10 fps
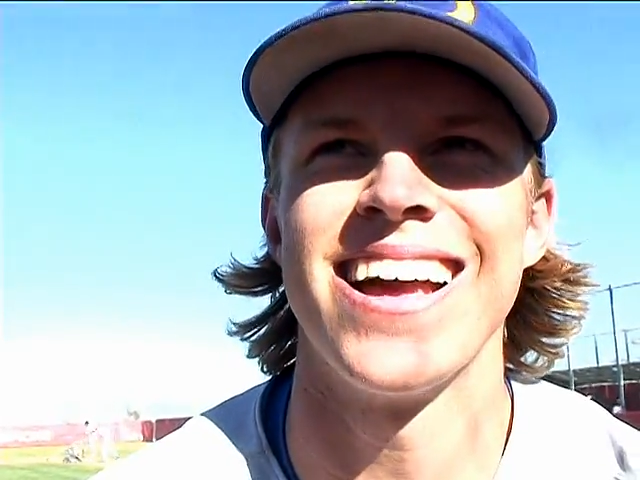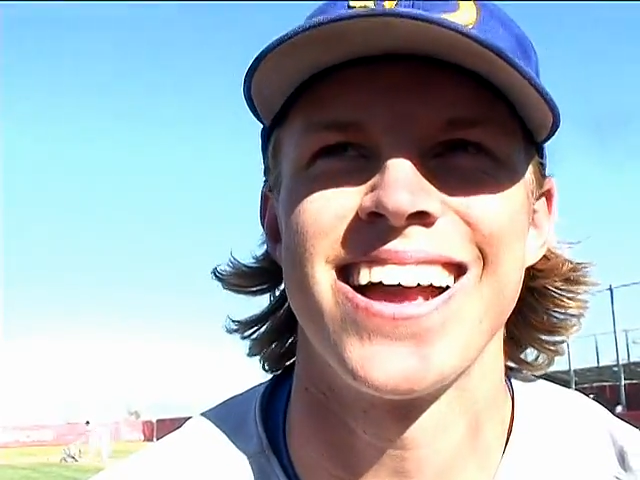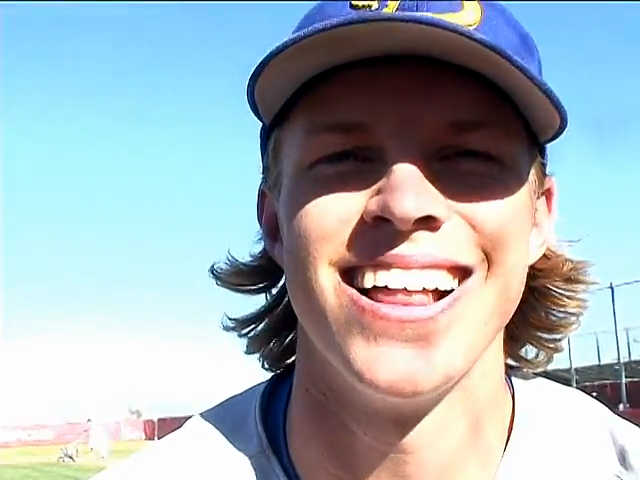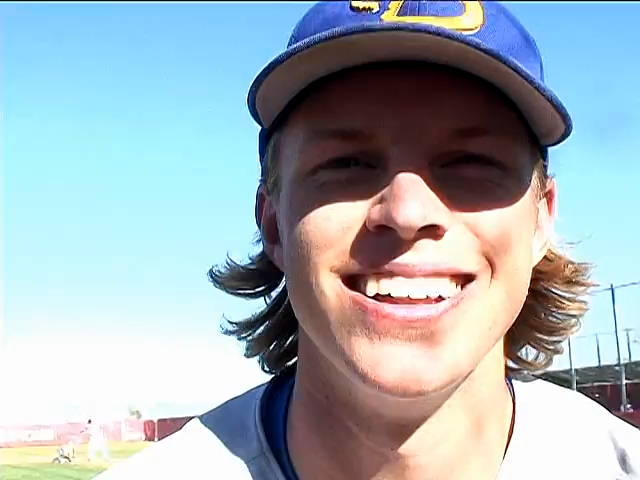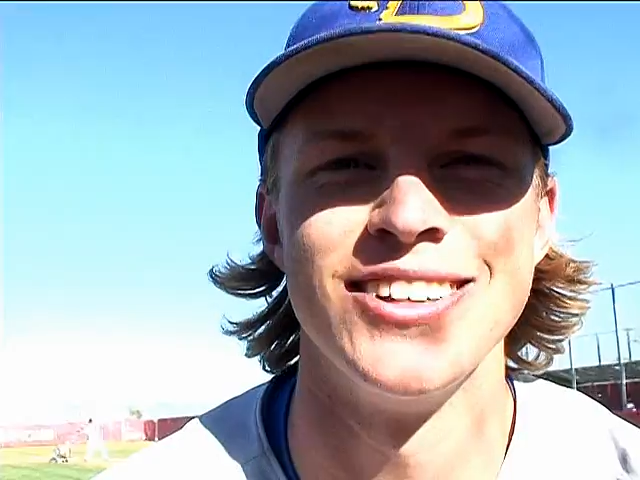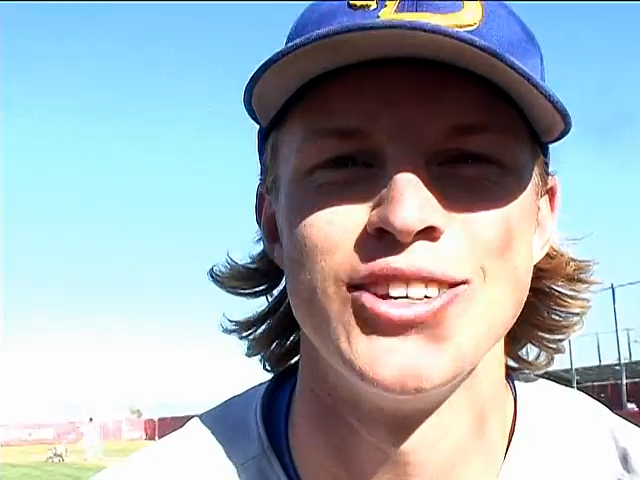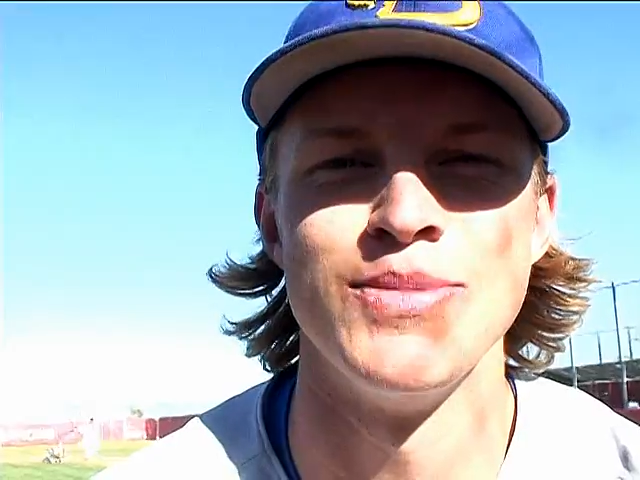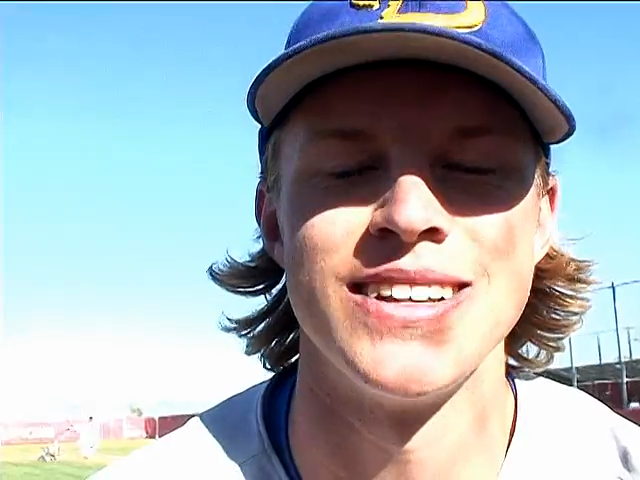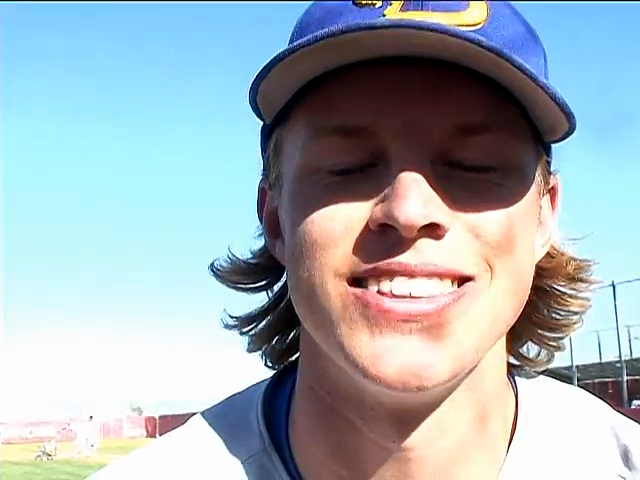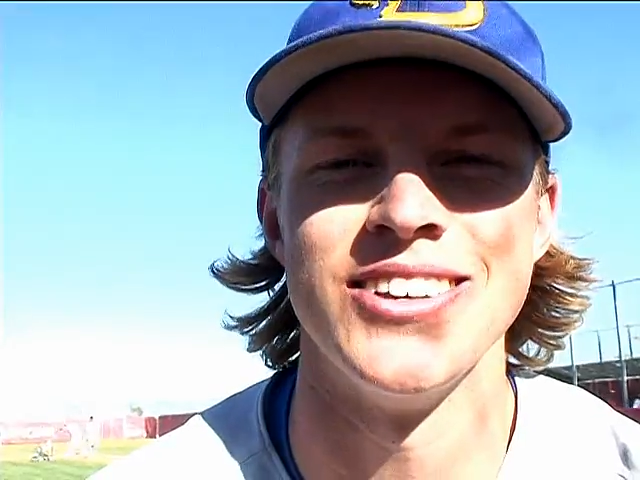I got a little too
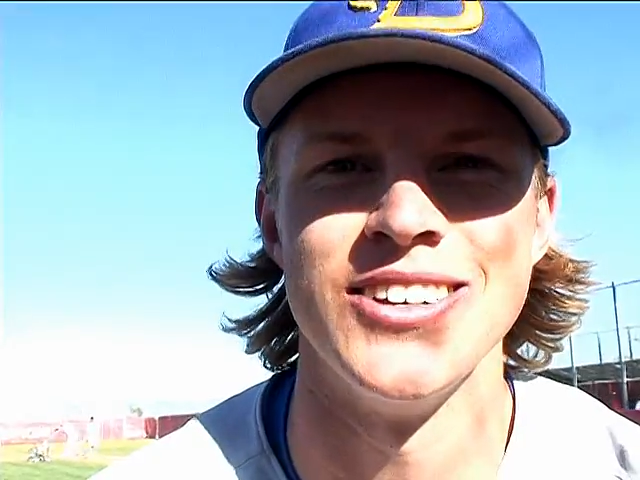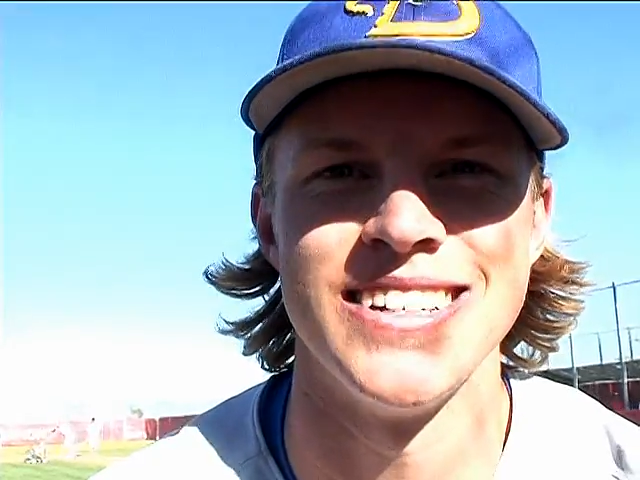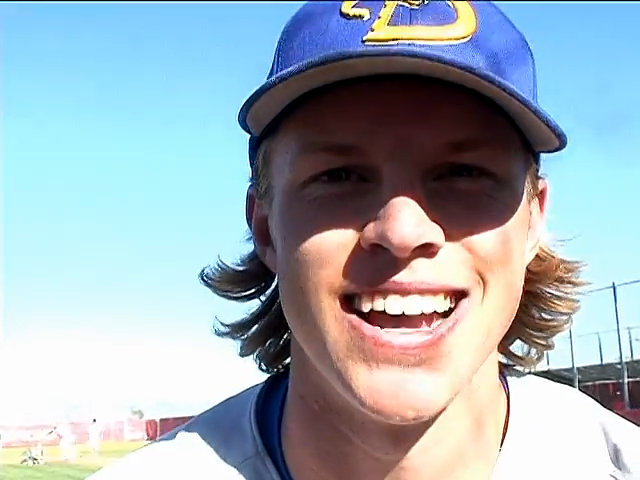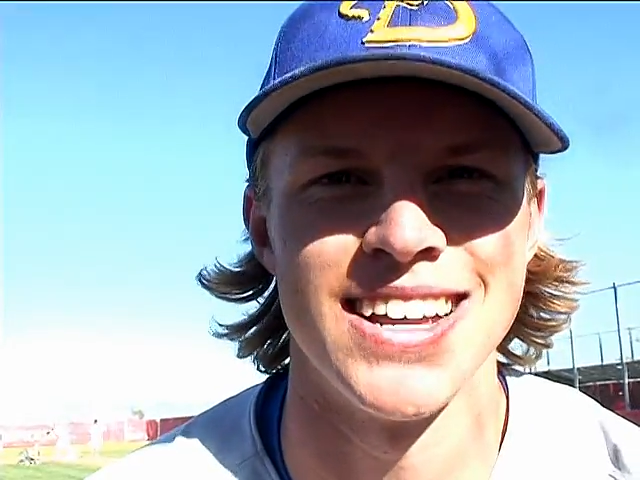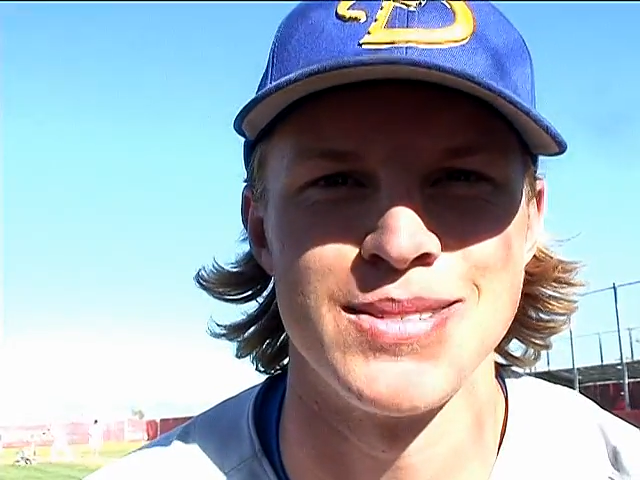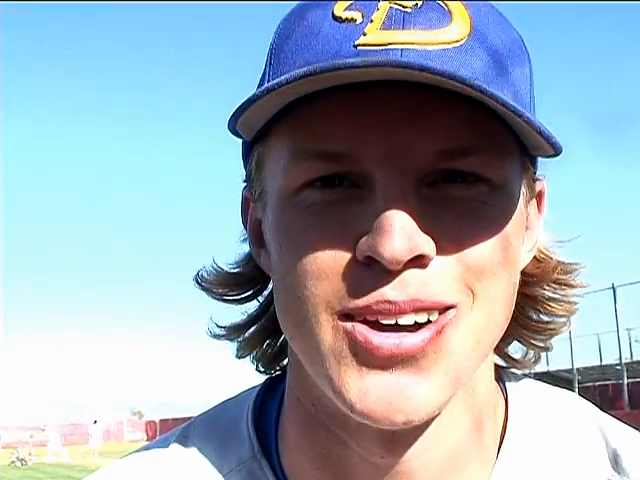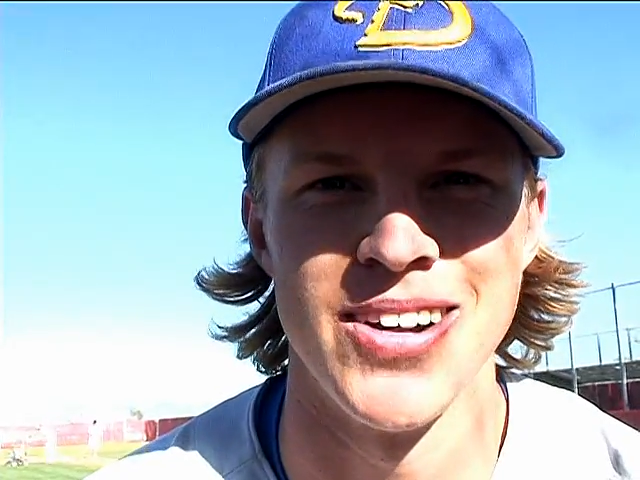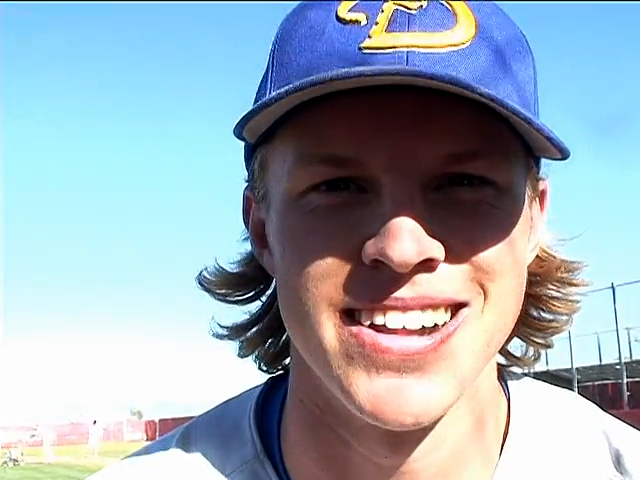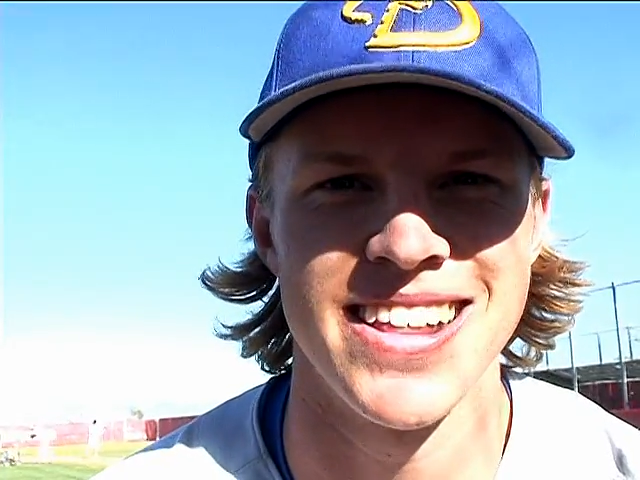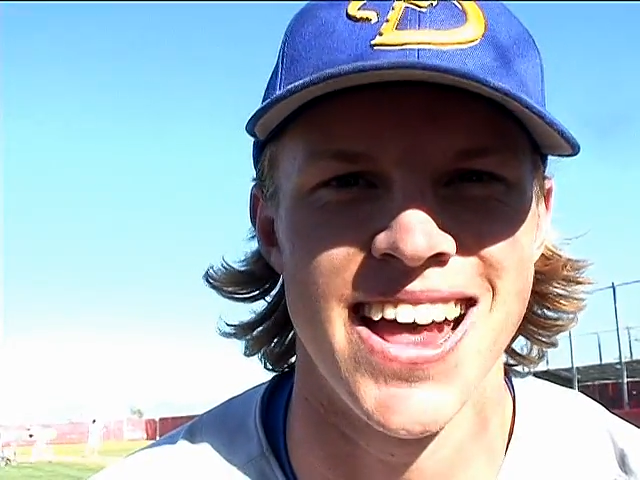much enthusiasm
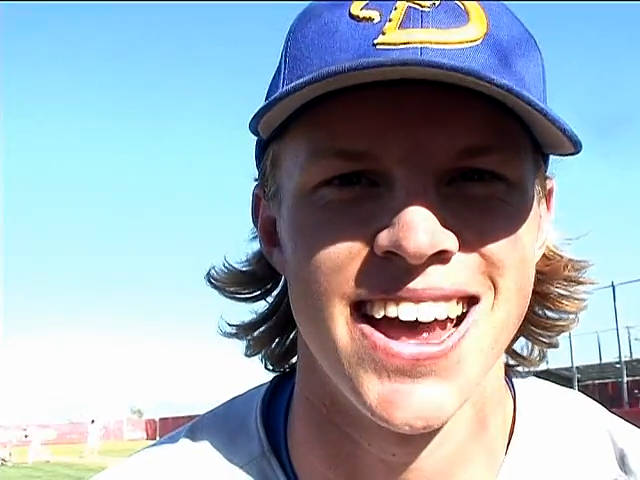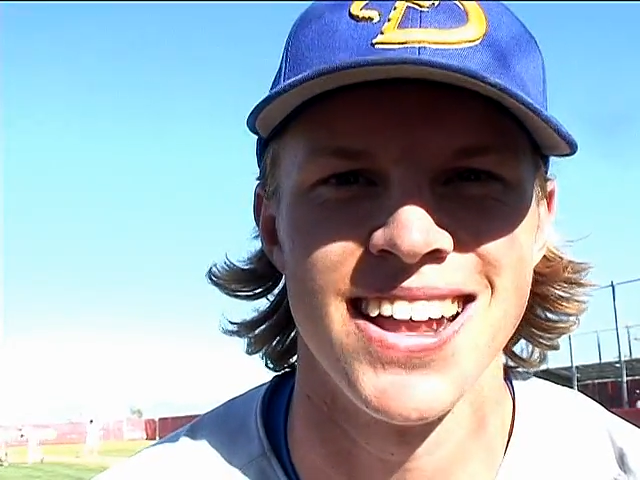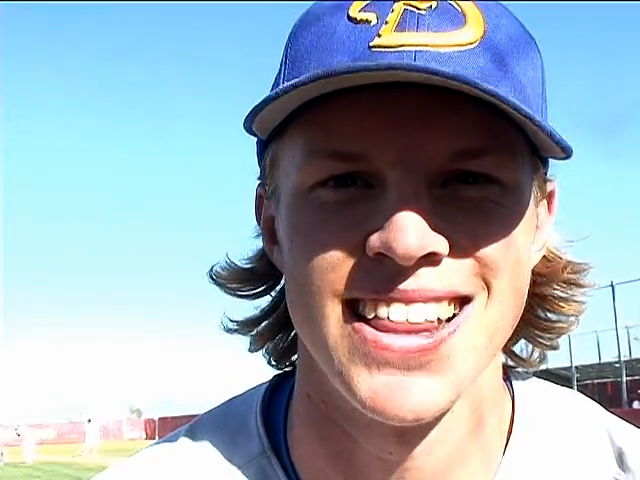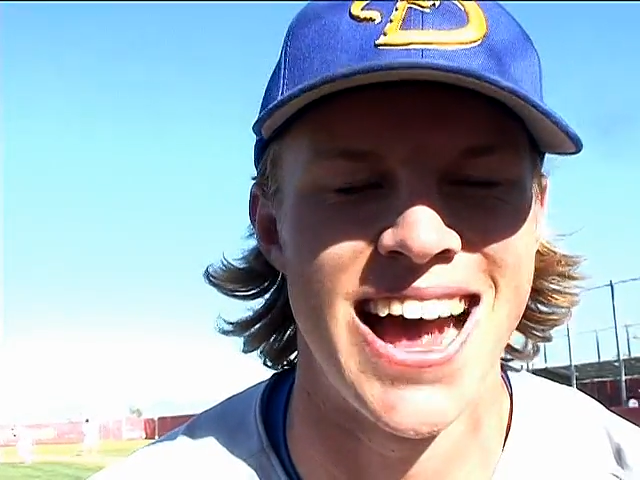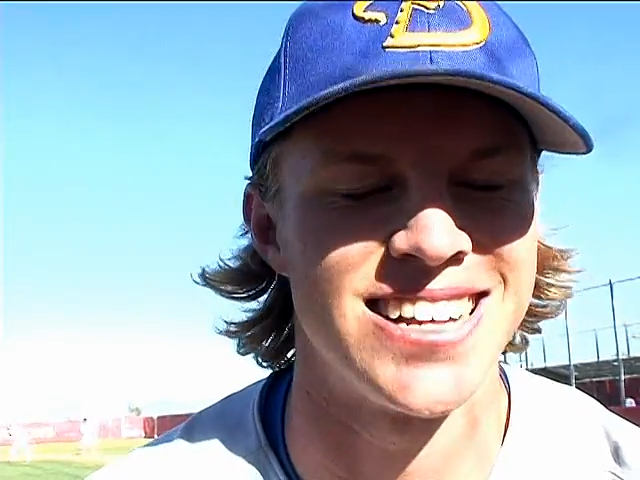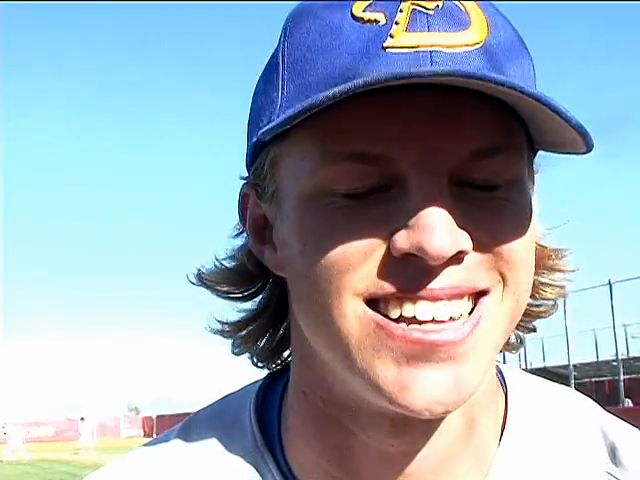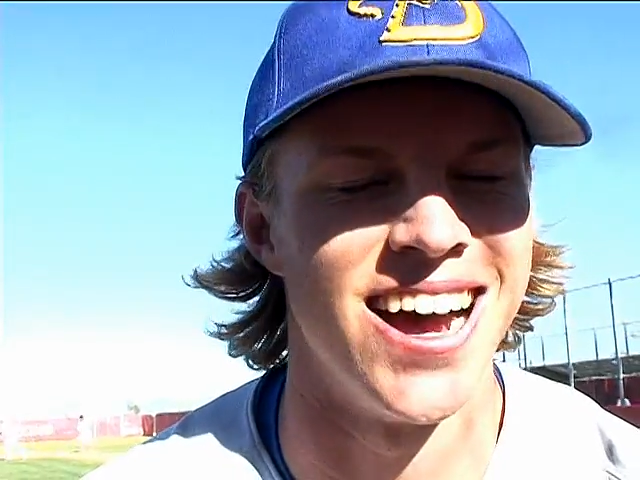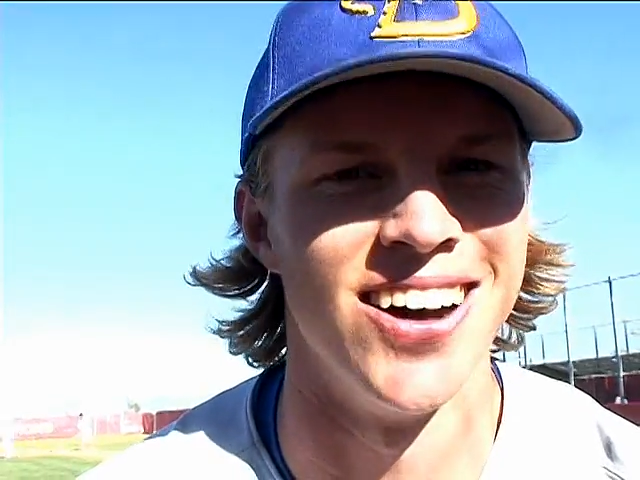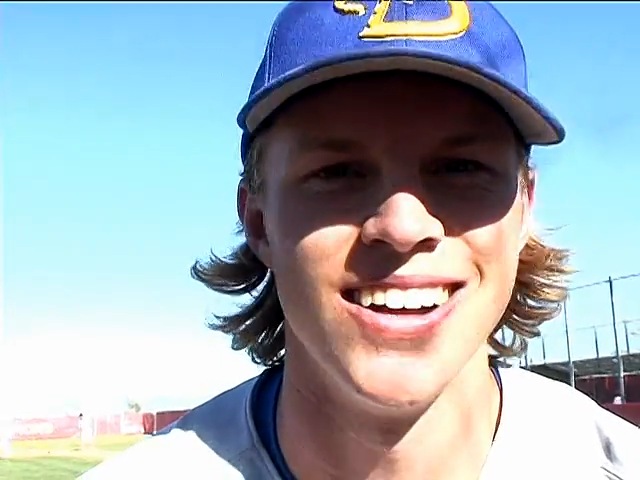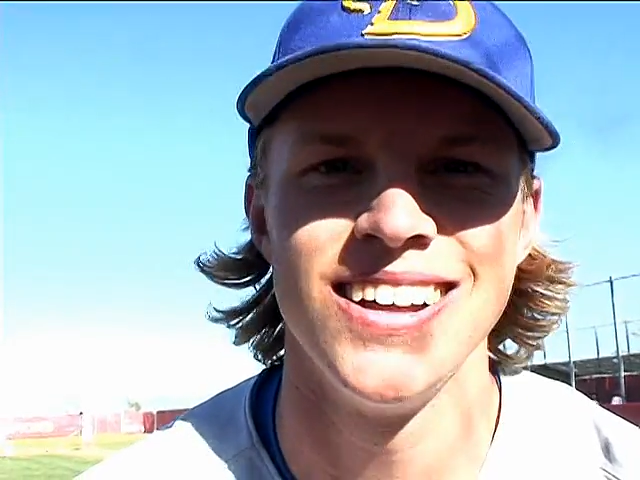going into that last
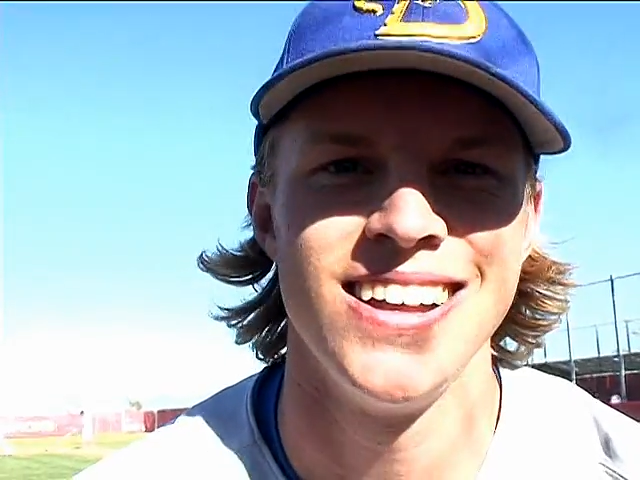out.